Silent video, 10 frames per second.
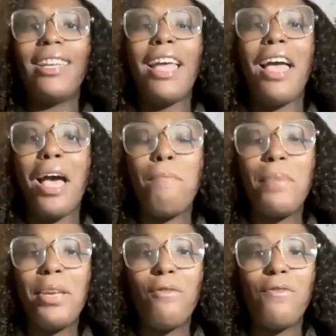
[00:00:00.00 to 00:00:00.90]

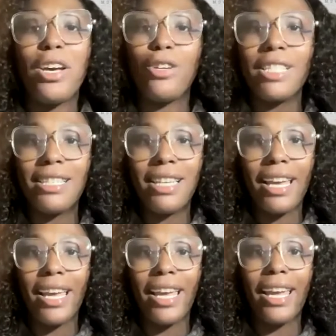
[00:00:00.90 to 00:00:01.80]
Happy Veterans
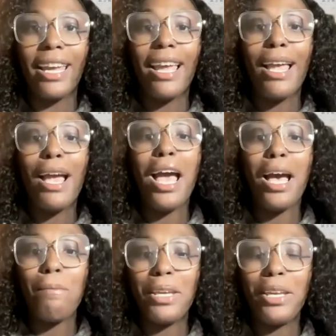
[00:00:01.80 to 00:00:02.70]
Day.
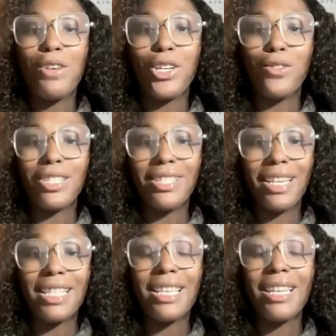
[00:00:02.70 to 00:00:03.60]
Happy Veterans Day.
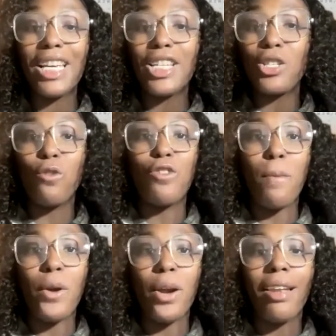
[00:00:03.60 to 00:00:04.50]
Today is
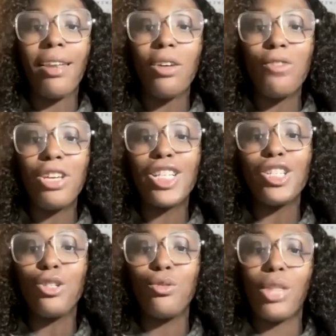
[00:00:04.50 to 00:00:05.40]
November 11th,
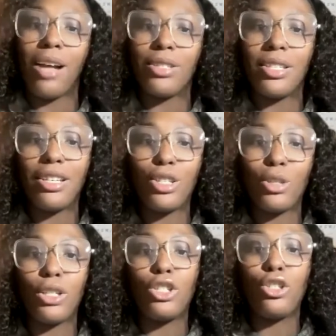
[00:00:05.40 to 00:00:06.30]

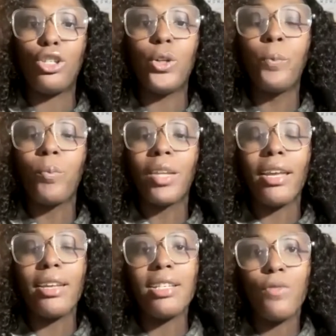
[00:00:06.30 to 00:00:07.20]
2022, and
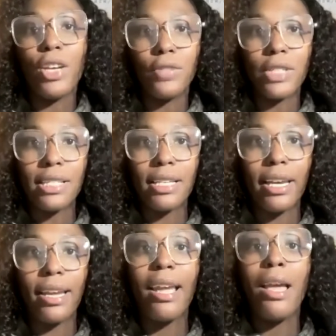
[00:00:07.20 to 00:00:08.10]
it is Veterans Day.
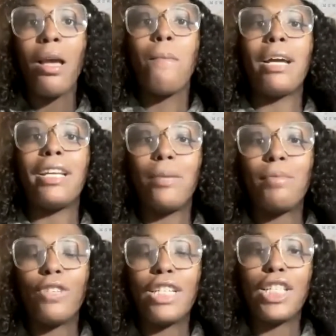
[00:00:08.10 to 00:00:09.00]
My name is
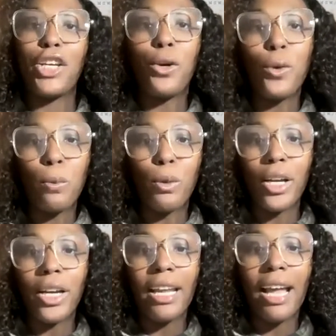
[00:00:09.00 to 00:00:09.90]
Razia Cooper,
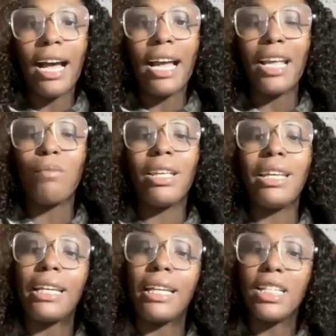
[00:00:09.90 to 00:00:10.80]
and I am the
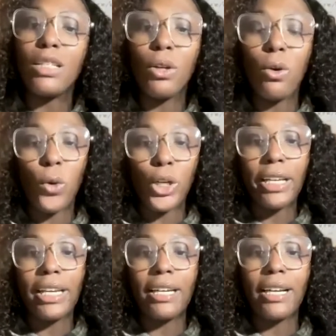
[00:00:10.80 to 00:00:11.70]
engagement
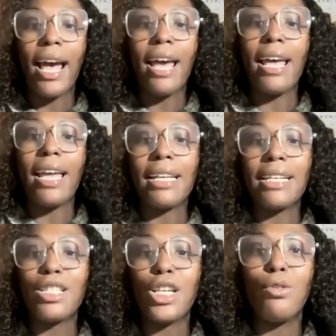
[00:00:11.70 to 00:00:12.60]
coordinator at
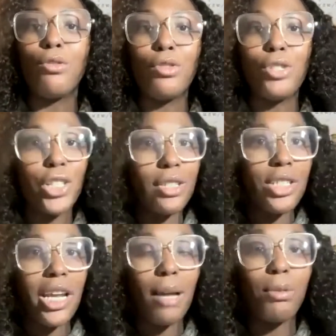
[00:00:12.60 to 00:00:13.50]
NASW New Jersey
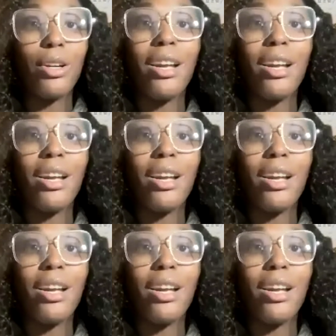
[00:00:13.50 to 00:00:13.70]
chapter,